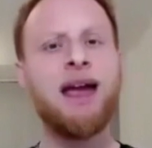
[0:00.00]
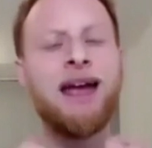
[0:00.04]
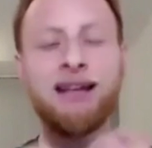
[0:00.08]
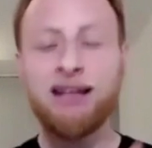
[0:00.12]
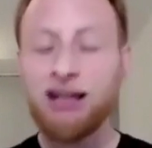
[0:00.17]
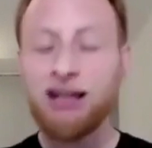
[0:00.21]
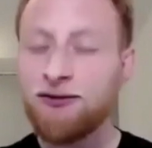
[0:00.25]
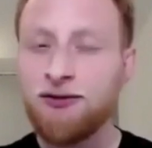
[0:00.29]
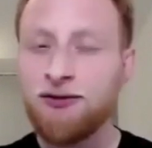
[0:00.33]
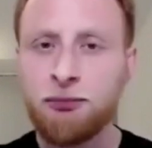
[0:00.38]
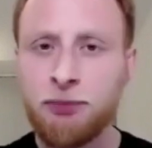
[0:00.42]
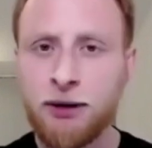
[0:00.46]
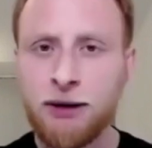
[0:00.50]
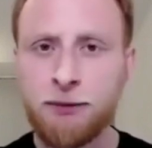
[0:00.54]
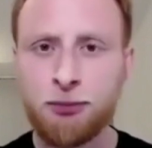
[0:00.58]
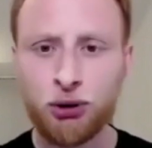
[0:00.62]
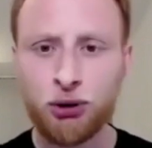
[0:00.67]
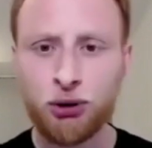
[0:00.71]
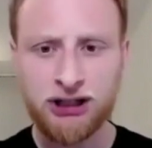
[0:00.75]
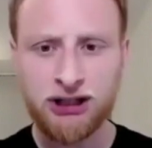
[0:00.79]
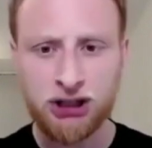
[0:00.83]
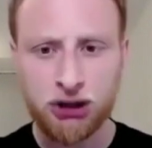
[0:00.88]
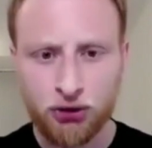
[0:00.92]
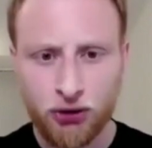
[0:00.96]
giving people
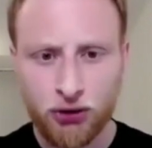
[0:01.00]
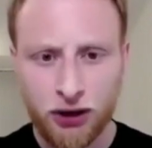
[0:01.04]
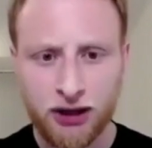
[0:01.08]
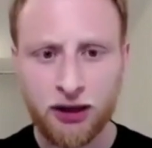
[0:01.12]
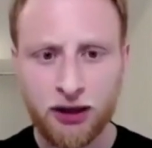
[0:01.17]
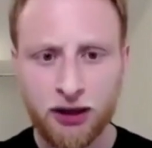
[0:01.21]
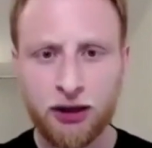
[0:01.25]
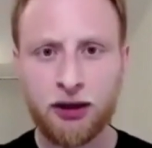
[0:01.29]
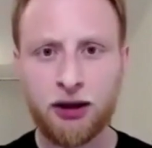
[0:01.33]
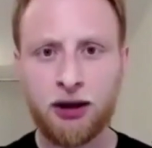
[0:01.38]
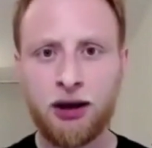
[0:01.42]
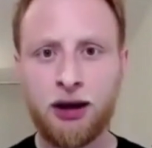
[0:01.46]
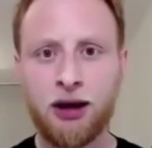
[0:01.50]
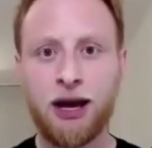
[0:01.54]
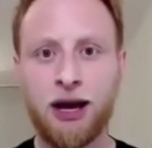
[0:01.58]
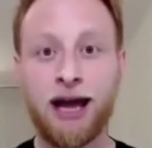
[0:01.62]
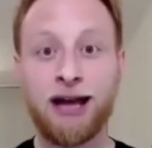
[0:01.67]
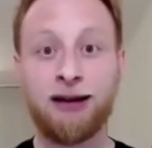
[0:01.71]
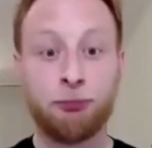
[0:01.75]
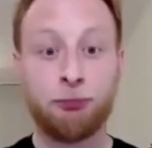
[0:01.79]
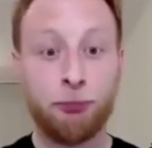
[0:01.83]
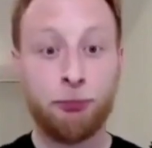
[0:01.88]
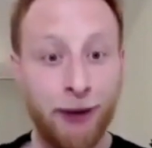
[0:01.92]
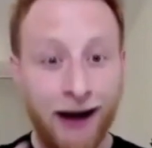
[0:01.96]
the strength
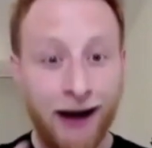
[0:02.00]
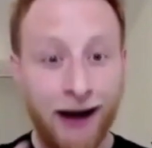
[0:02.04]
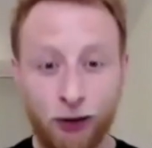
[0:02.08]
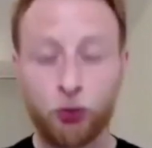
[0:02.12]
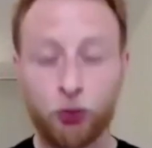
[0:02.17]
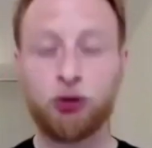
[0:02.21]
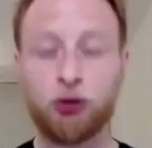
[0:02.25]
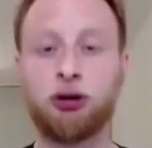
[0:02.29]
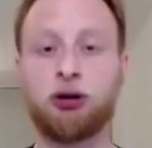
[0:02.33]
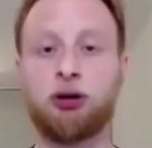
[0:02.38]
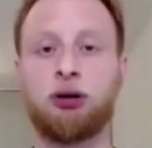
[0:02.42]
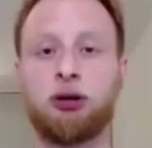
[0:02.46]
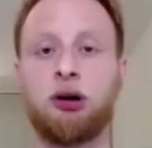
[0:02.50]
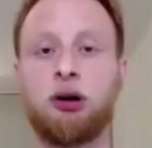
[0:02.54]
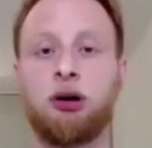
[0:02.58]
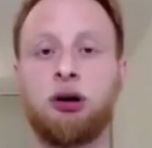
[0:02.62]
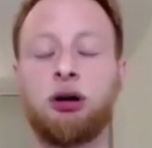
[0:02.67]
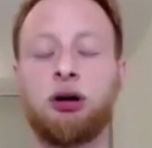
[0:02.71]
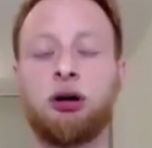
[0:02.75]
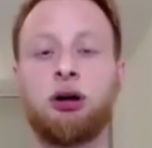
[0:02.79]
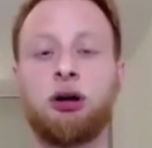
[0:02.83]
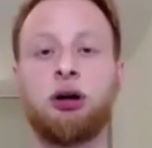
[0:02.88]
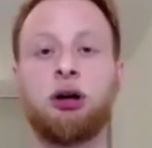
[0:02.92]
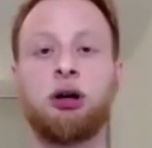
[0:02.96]
and power
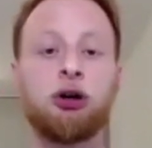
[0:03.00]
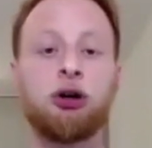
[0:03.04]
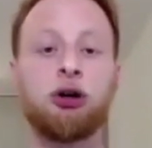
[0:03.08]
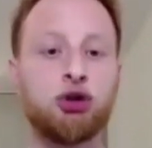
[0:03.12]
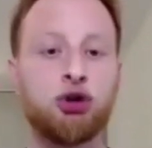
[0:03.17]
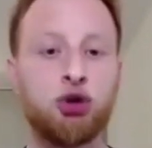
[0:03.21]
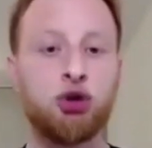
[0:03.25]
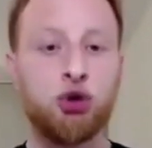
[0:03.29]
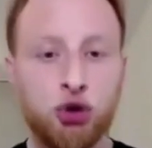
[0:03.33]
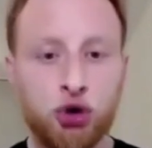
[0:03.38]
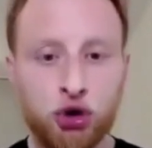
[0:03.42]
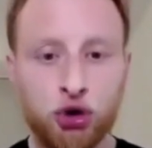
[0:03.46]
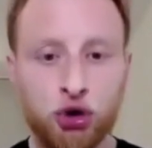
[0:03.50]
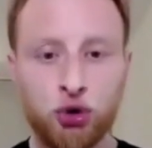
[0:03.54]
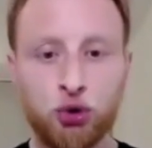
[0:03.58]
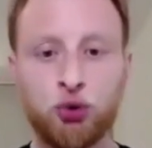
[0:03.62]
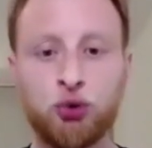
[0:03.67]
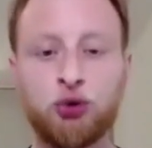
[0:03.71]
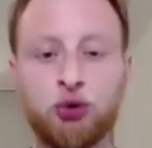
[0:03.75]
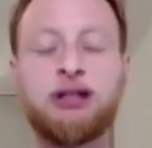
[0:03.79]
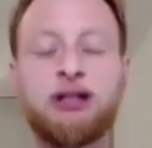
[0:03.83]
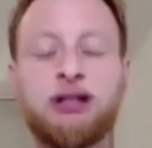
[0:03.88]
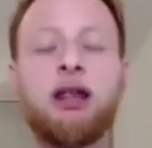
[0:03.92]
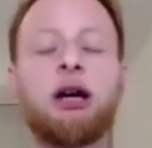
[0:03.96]
to
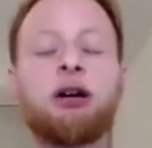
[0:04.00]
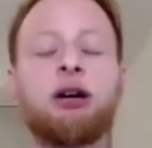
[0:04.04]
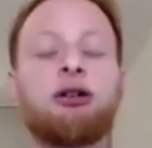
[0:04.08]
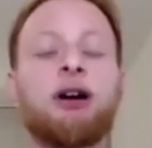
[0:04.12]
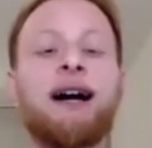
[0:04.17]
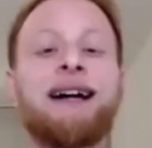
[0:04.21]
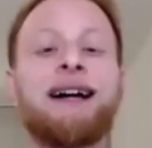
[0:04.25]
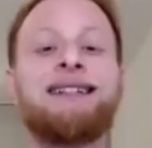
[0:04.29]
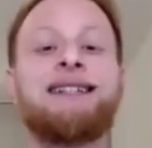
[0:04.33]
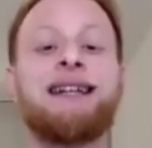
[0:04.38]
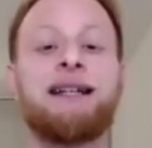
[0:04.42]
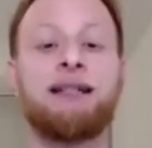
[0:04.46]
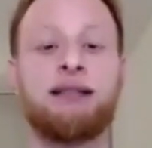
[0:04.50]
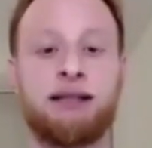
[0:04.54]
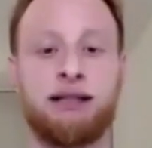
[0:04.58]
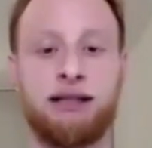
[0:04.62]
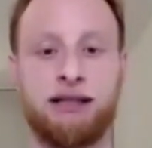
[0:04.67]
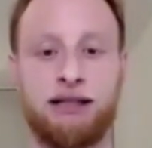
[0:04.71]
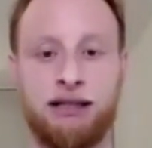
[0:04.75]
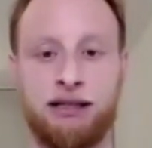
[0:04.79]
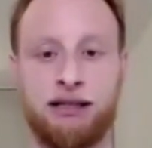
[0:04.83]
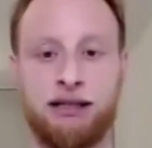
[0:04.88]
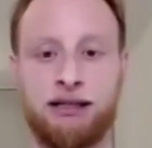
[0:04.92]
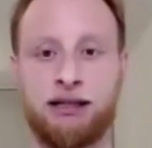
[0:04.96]
choose their
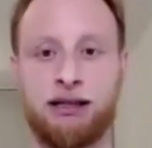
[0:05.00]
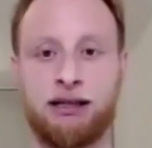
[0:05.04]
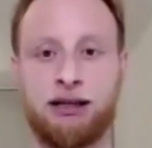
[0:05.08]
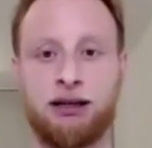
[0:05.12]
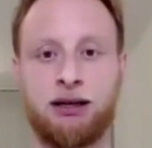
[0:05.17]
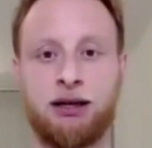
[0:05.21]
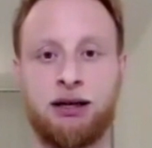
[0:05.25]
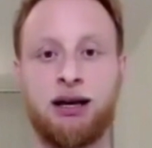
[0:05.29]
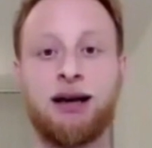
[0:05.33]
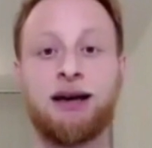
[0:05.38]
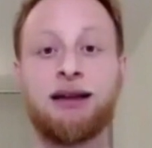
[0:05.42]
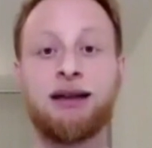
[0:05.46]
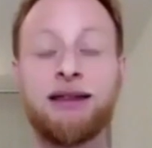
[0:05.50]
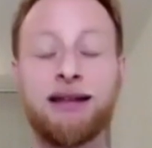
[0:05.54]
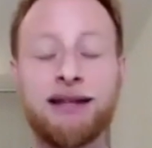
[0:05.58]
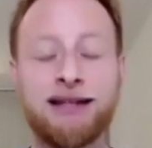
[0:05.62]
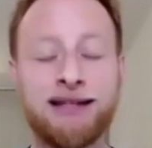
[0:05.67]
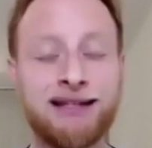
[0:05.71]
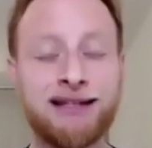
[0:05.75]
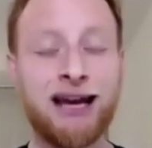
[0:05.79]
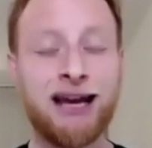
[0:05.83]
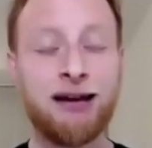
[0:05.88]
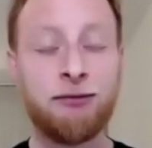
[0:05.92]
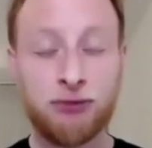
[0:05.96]
identities the
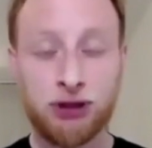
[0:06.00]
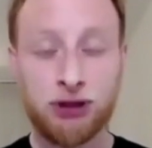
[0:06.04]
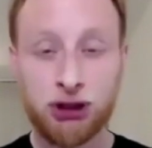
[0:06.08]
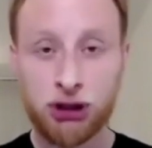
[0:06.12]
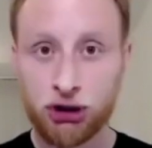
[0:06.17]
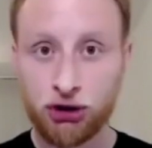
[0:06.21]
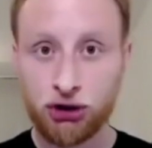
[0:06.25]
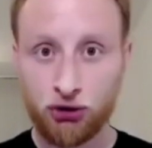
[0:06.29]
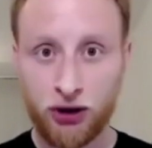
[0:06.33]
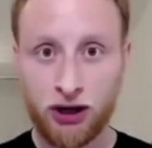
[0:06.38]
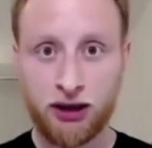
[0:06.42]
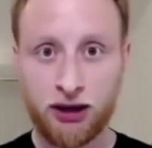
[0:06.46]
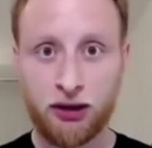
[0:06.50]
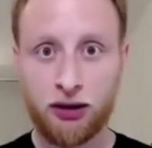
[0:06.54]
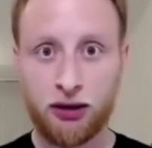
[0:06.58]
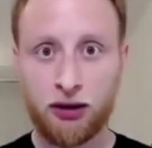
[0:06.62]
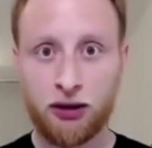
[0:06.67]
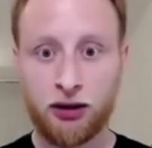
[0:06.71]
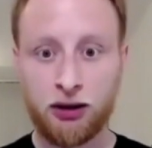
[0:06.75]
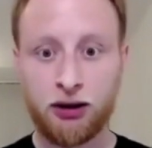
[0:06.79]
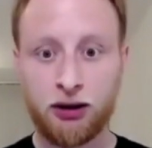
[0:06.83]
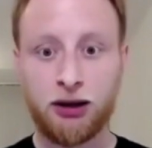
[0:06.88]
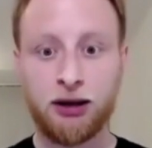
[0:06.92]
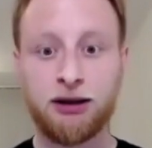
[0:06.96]
same strength
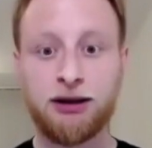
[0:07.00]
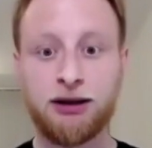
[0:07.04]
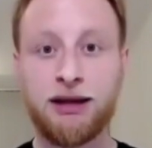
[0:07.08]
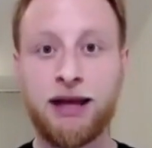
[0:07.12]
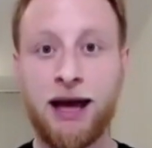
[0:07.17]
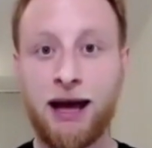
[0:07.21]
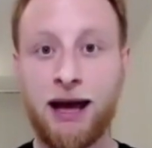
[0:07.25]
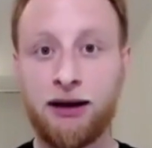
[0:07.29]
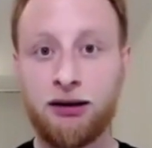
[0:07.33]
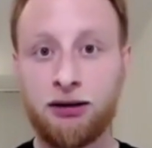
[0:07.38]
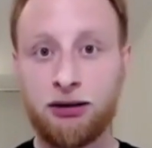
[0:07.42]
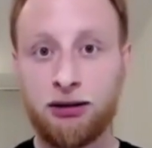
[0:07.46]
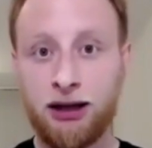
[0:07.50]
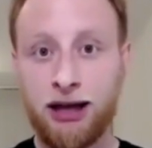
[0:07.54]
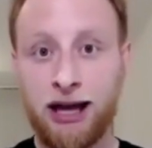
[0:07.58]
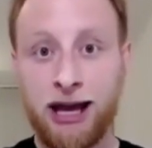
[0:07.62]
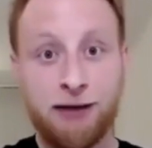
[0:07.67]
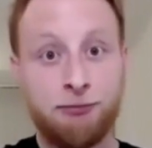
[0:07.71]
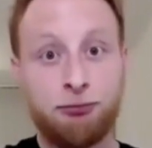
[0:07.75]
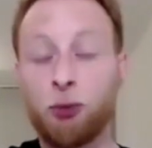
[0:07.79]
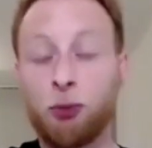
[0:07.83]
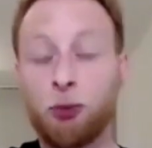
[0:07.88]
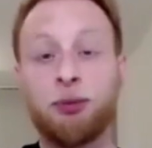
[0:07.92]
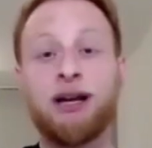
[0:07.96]
that
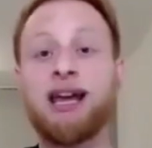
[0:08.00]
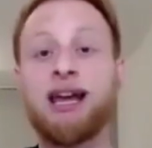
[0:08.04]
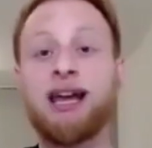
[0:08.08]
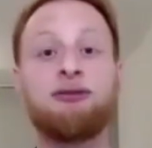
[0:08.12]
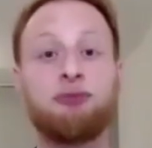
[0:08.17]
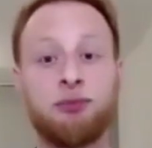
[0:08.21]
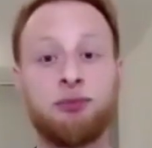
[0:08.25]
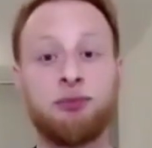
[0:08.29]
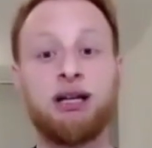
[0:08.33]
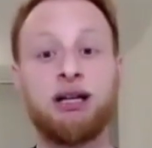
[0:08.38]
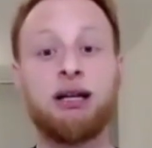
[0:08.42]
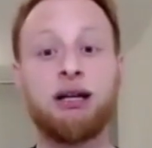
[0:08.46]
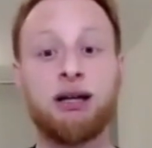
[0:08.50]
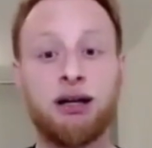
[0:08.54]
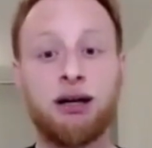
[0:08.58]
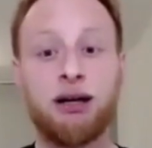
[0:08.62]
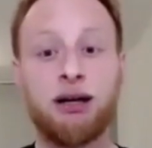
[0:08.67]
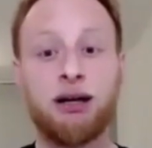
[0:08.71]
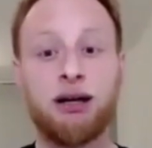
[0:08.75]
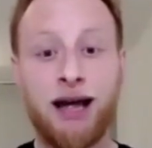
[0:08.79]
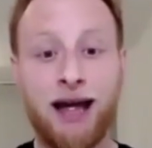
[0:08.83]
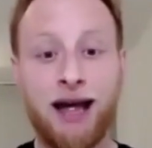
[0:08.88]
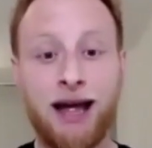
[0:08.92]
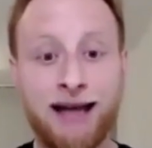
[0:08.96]
hip hop gave me
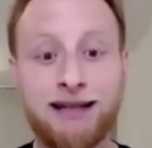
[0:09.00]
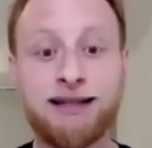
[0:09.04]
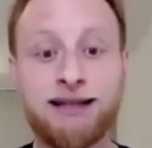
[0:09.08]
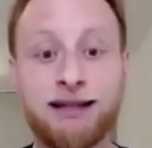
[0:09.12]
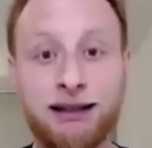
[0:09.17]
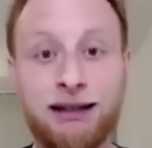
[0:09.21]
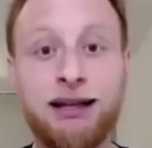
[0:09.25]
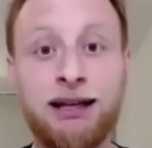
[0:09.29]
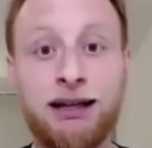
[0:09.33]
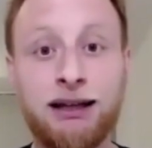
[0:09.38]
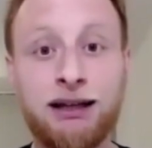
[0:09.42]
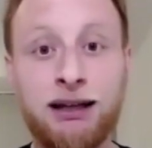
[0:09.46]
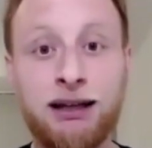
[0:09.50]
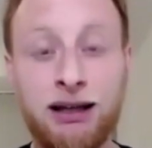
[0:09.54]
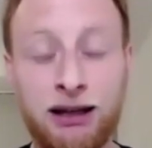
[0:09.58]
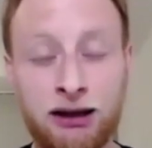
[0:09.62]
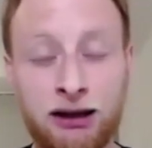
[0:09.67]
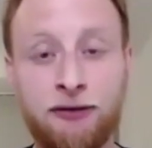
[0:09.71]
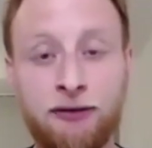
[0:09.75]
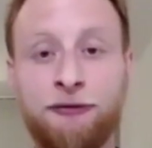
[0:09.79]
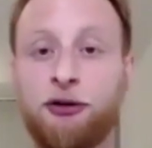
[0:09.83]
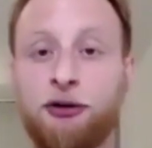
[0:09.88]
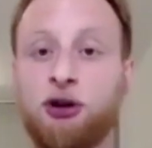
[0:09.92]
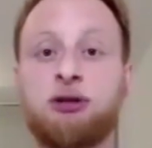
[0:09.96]
as a kid in the
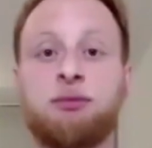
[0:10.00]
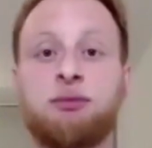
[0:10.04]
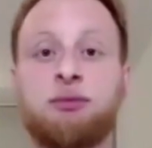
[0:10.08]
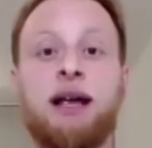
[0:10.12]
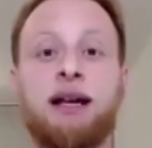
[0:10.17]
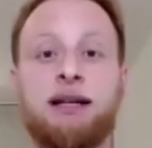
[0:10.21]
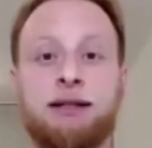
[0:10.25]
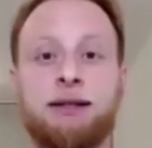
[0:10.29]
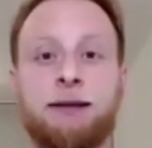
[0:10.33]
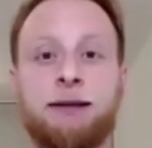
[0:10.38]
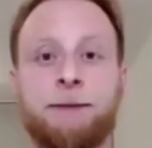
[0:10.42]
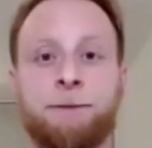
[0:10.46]
first place.